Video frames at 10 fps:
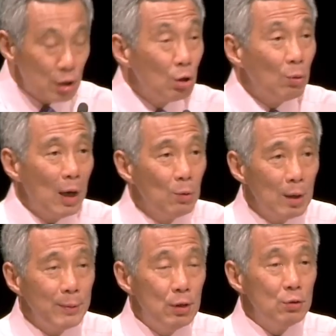So while
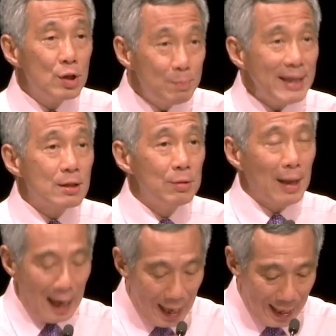what we do speaks to
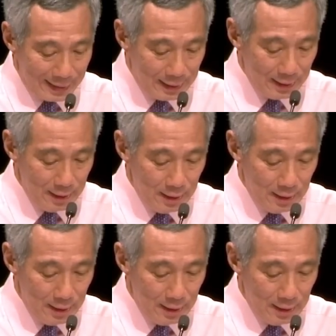the heart,